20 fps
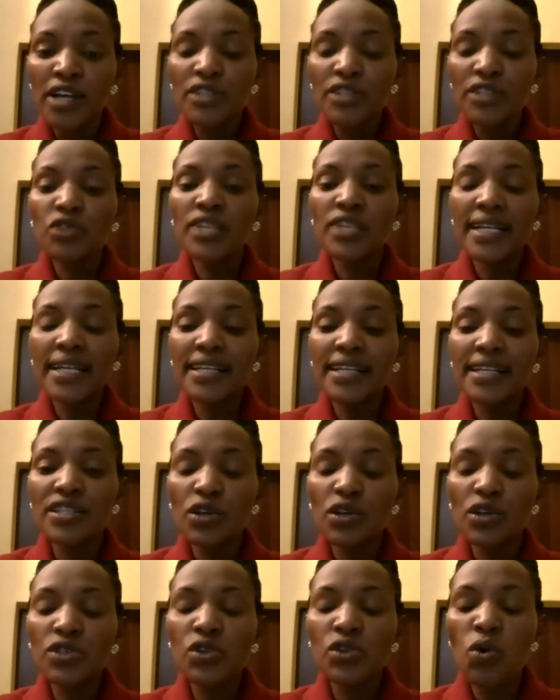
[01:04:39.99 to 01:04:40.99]
So journalists
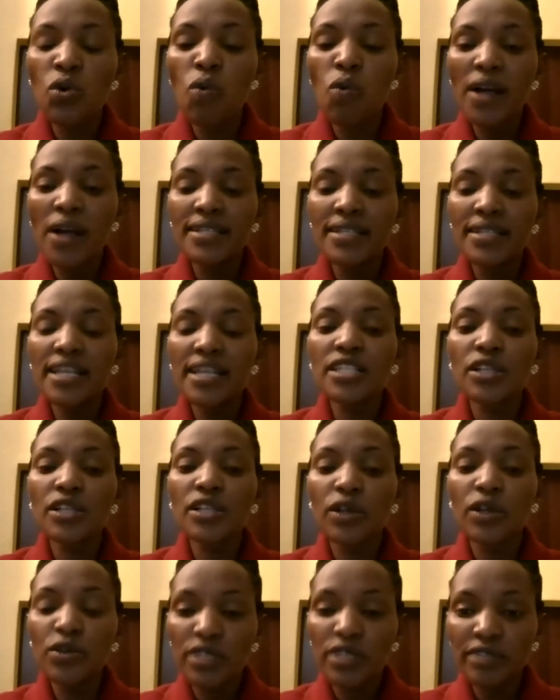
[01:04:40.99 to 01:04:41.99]
also want
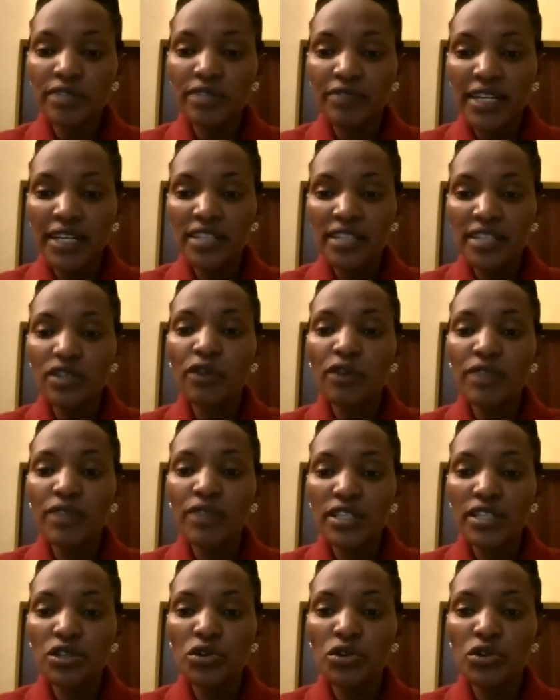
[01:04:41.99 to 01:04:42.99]
exclusiveness of the
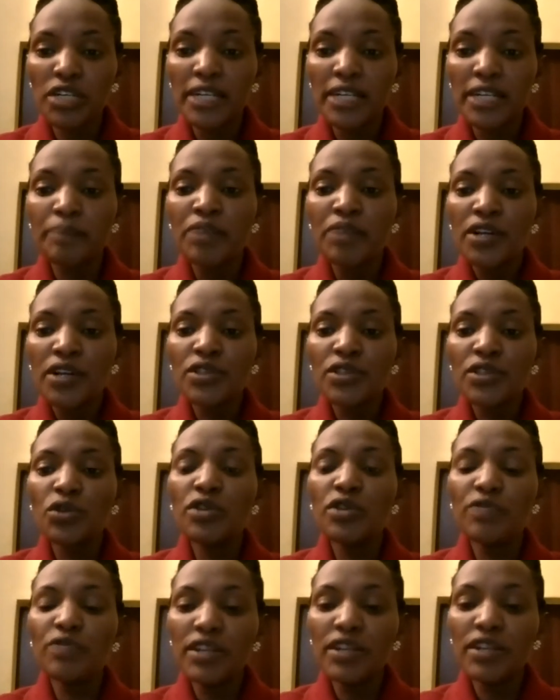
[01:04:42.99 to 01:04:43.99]
story. So
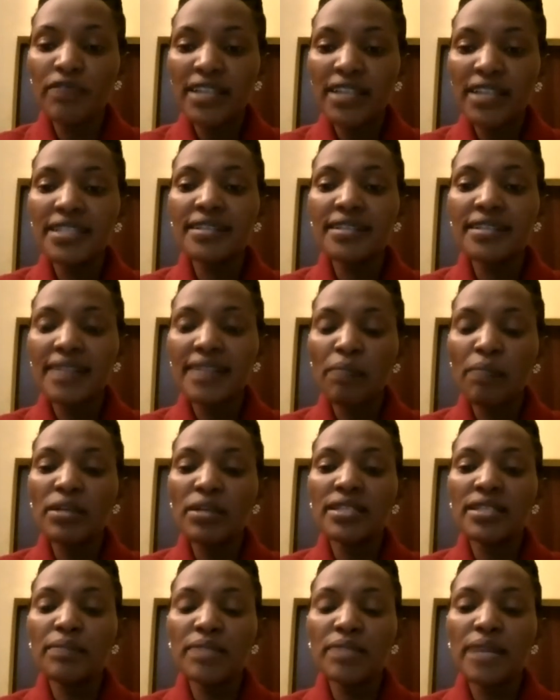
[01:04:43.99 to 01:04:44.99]
if you're inviting someone,
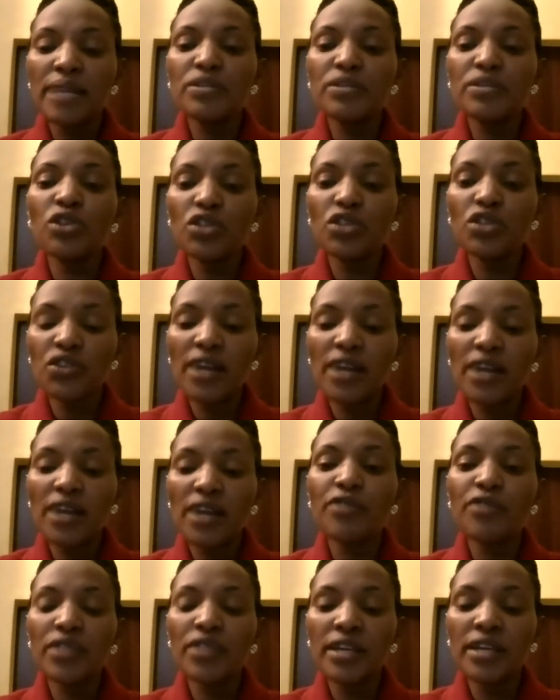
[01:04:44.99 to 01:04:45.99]
sometimes don't run
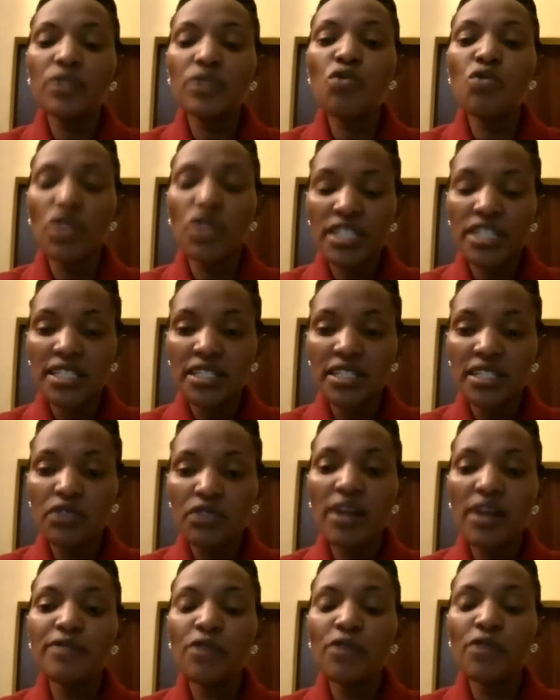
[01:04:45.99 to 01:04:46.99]
for the quantity,
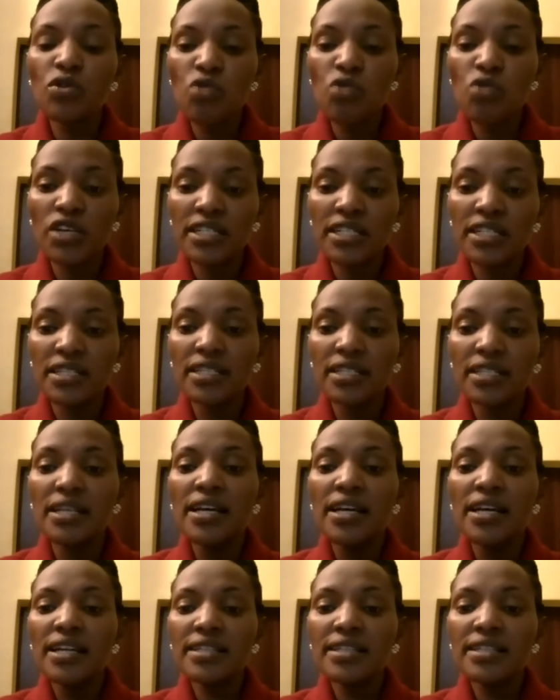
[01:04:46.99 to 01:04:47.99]
run for quality.
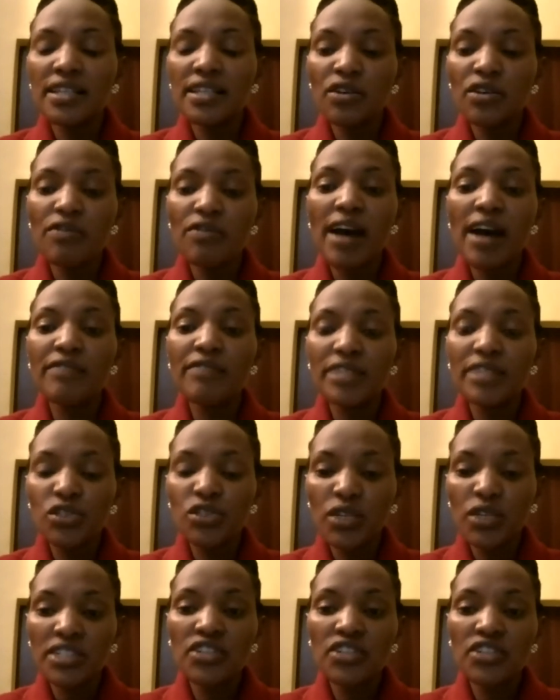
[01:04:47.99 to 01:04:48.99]
Instead of having
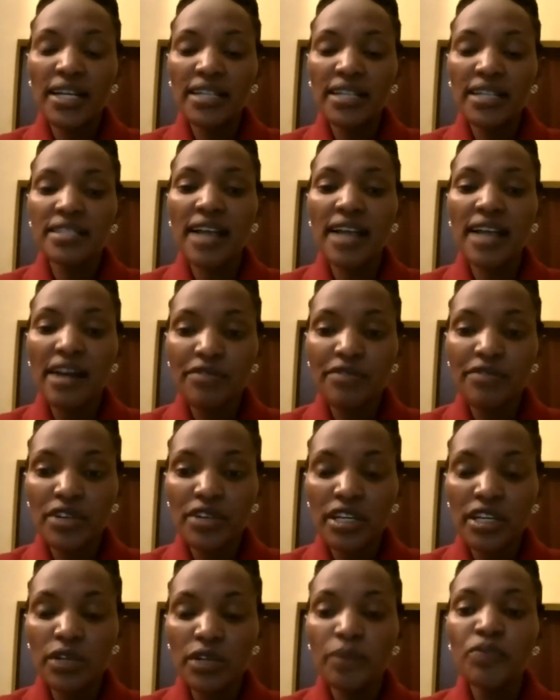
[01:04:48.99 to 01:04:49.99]
20 journalists
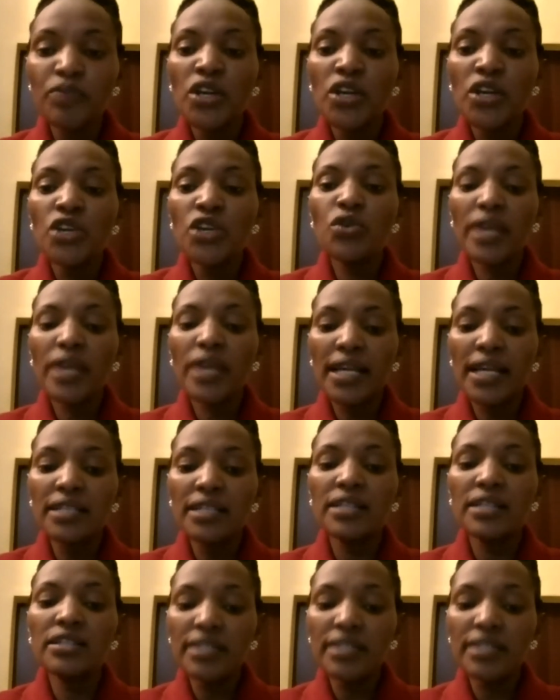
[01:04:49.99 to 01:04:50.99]
covering you, you can
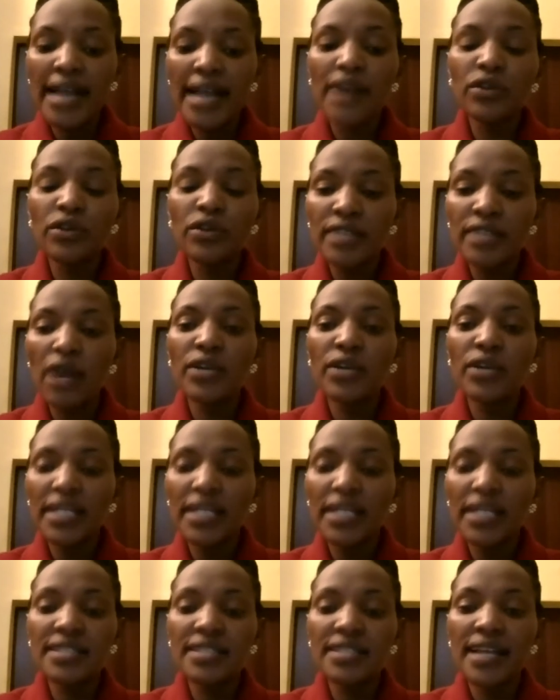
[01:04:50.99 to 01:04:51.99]
narrow down and
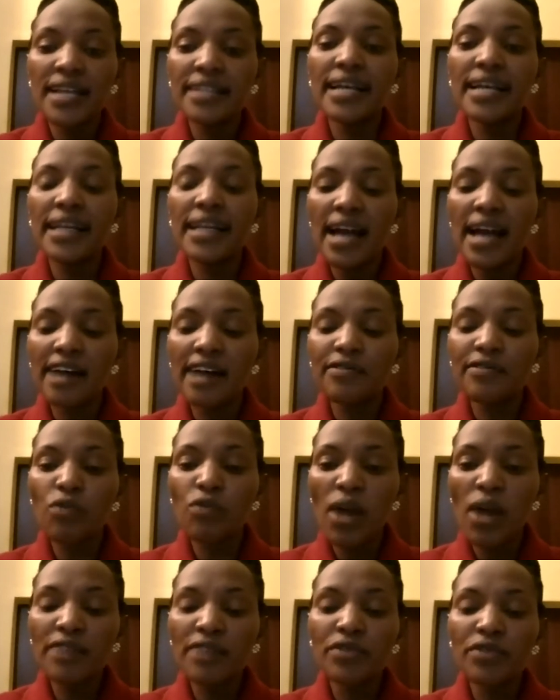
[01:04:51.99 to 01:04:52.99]
decide, I'll have
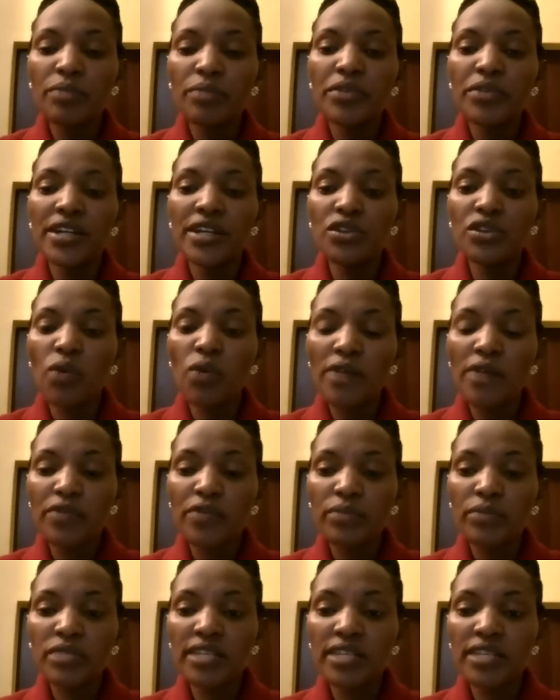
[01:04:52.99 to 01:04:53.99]
one from radio, one
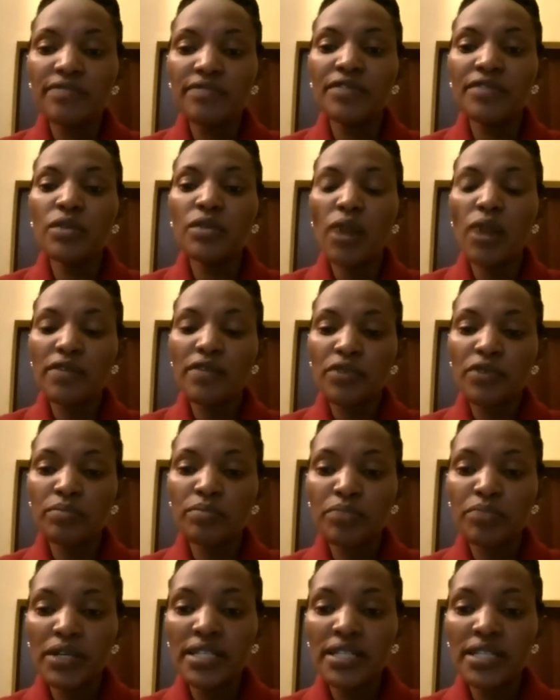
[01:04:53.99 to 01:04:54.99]
from TV, one from
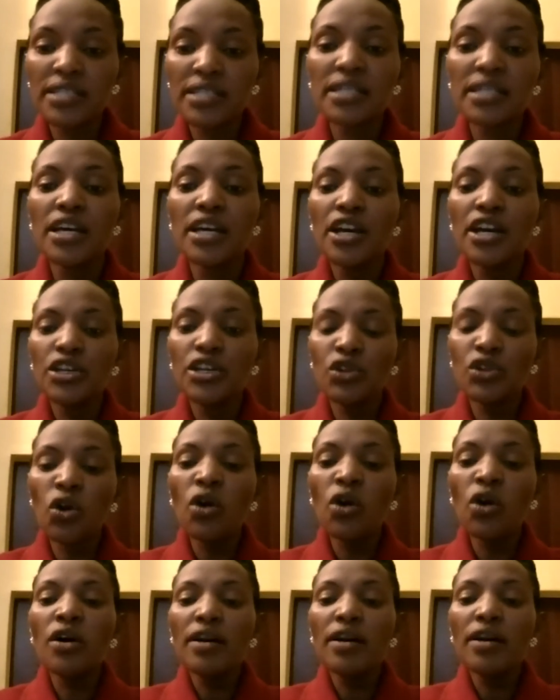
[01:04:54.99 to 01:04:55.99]
print, you
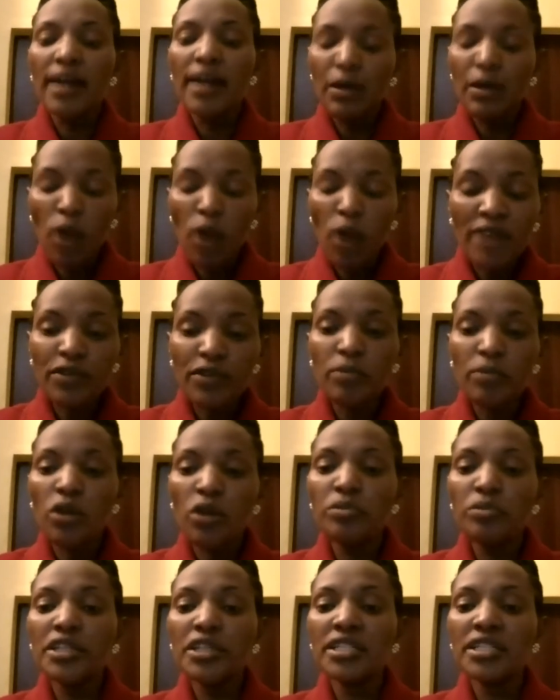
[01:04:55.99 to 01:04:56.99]
know, one from
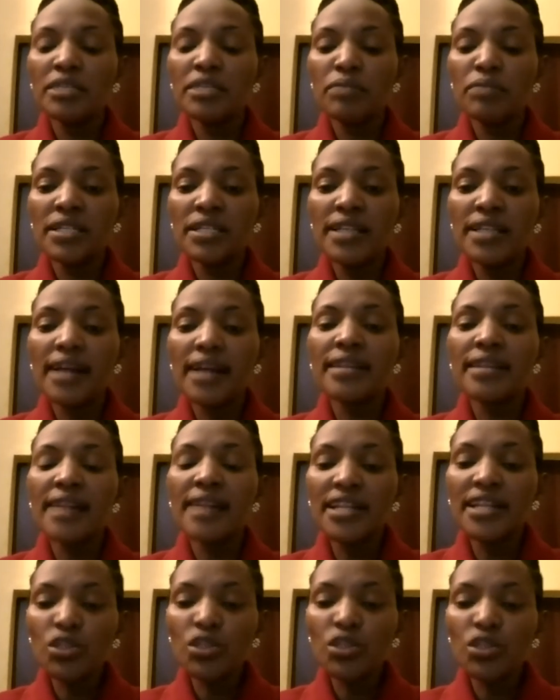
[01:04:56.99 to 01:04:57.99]
community media.
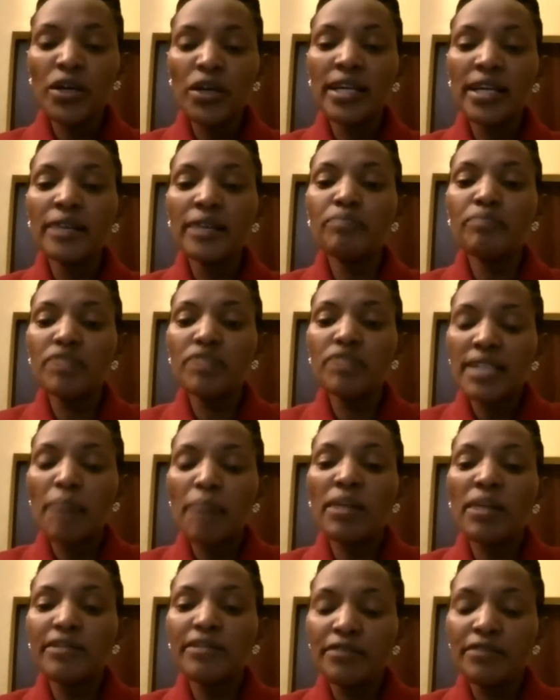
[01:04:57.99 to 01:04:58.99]
That way
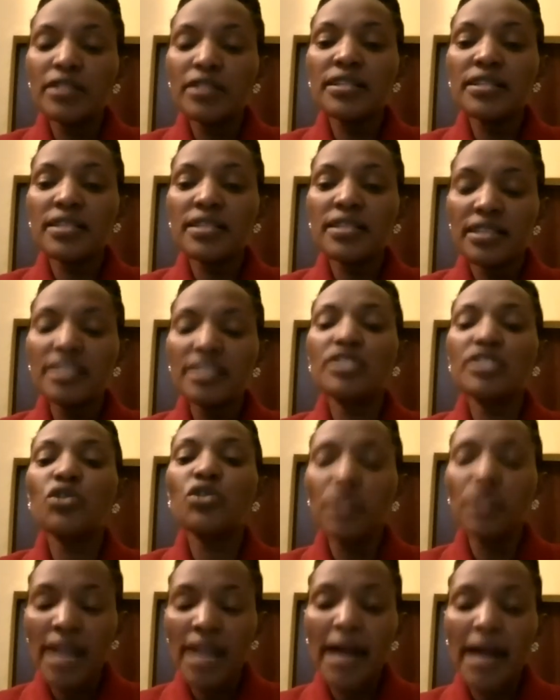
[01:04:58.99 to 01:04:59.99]
someone feels this
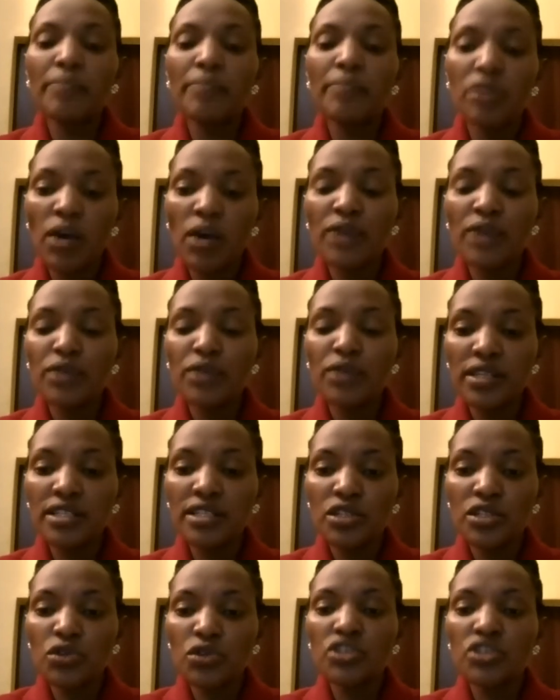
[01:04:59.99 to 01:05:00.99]
story, I'm the one with this
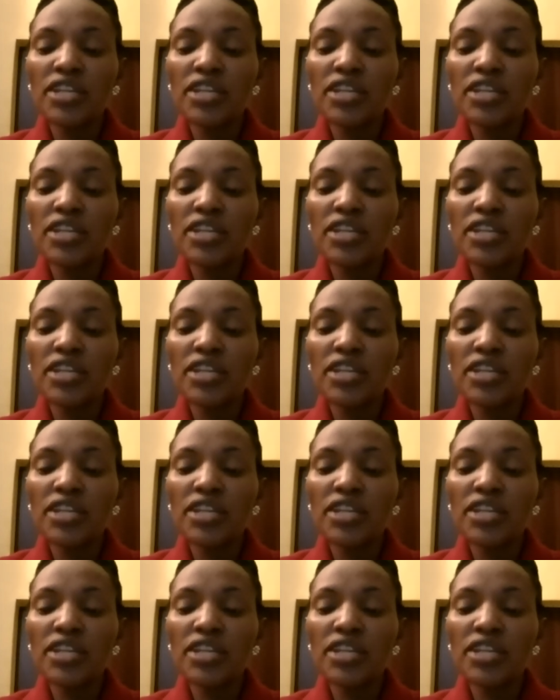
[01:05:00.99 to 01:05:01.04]
story.